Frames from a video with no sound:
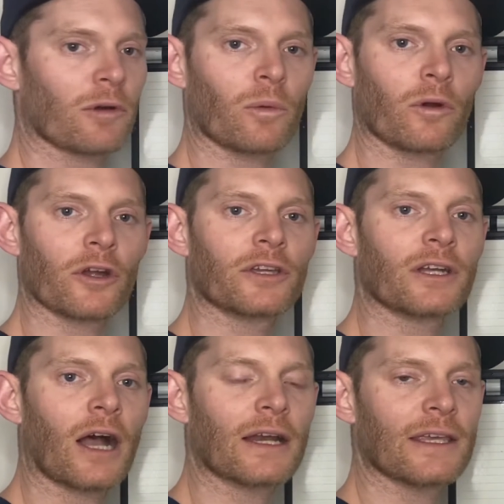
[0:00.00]

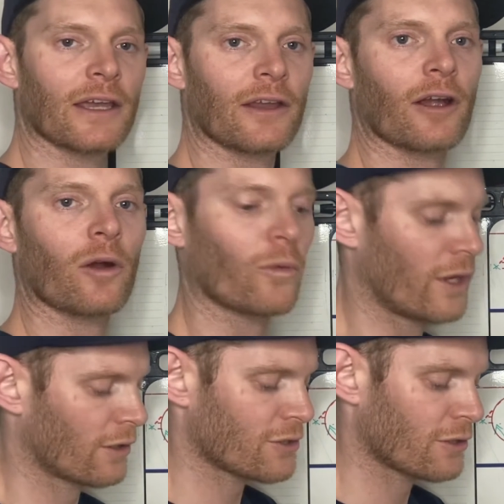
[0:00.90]
working on getting our wingers